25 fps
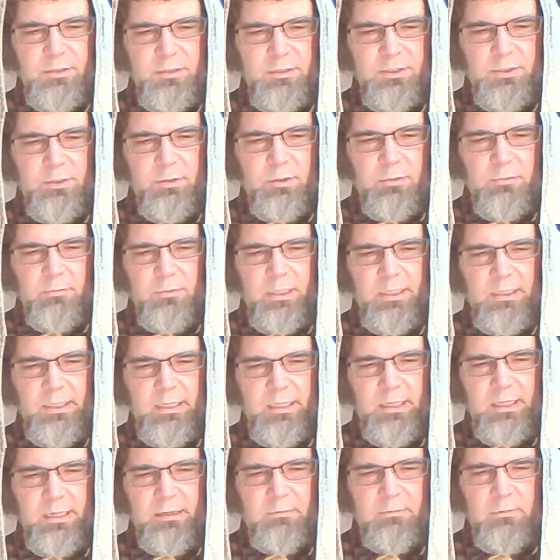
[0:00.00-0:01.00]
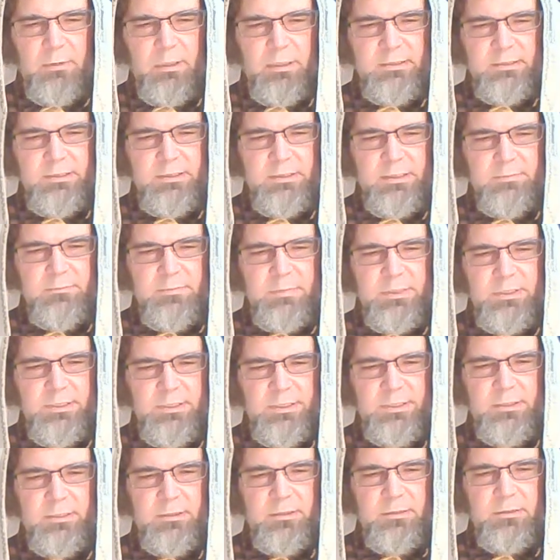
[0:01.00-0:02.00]
Doing what God wants them to
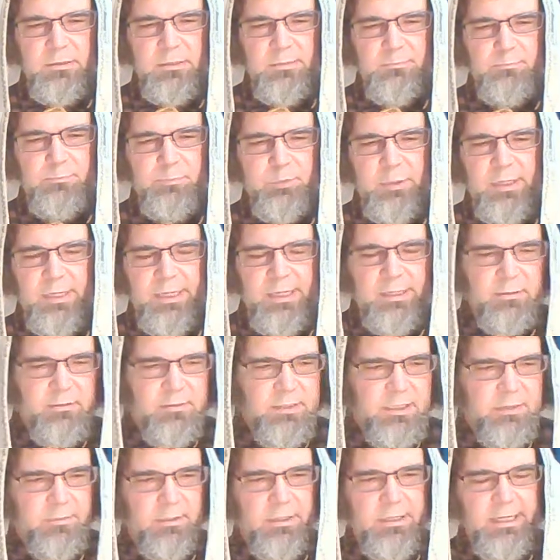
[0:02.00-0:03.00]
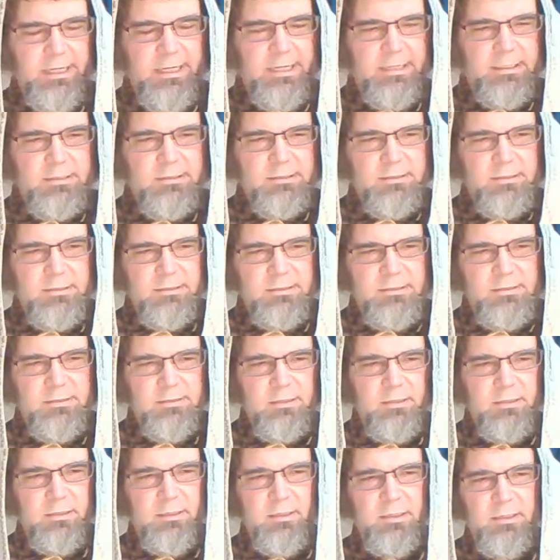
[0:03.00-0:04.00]
do and bringing liberty and
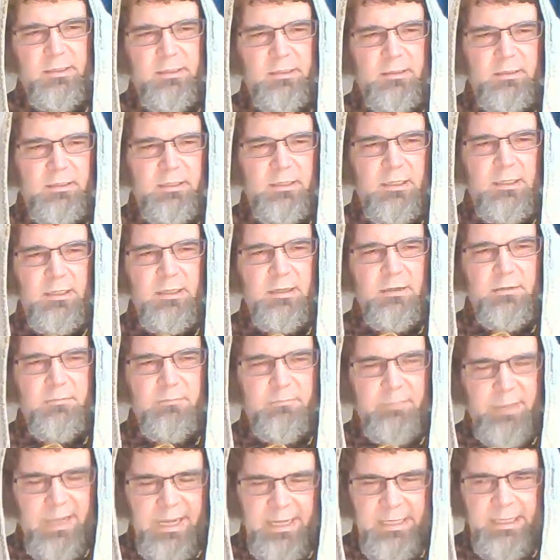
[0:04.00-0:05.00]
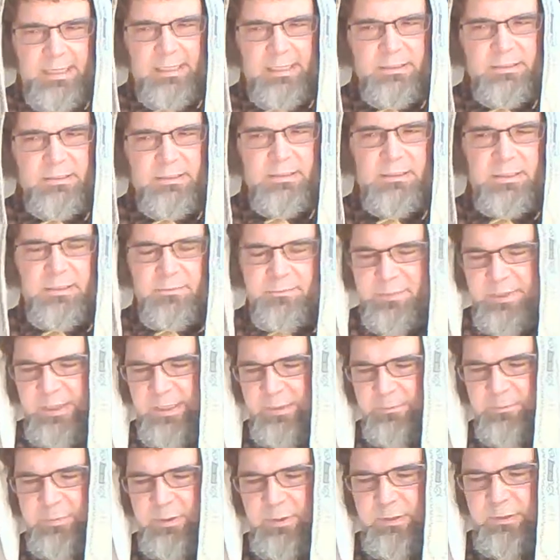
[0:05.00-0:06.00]
uh, back into the
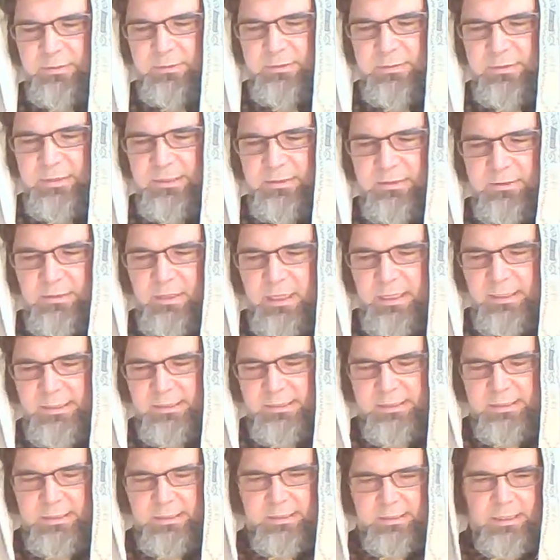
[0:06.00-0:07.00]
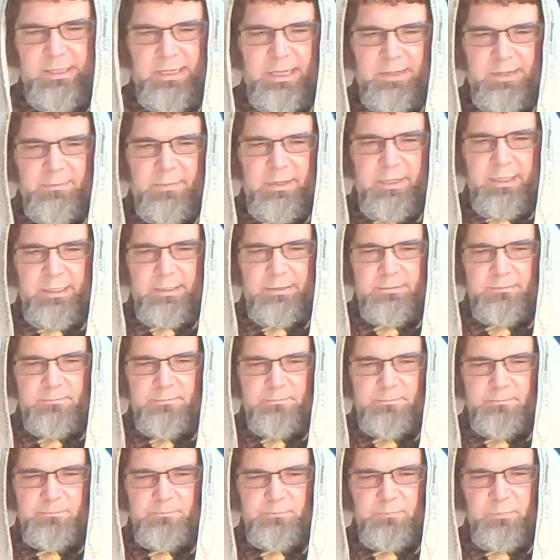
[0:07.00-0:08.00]
people that lost. Amen.
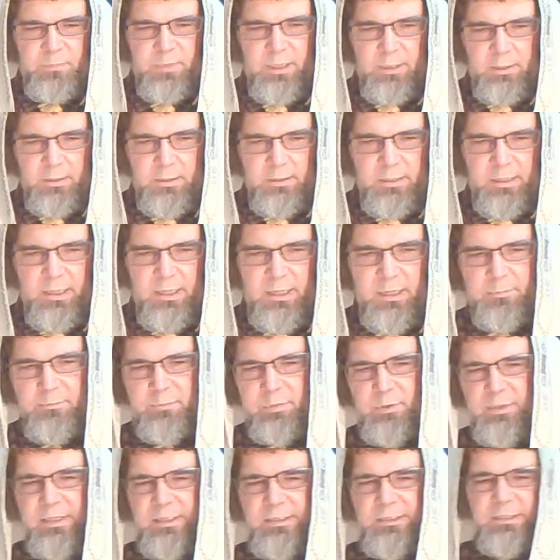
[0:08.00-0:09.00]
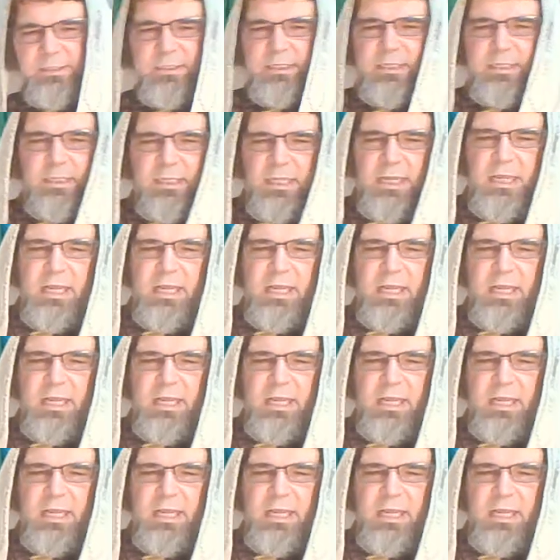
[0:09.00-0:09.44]
God bless you.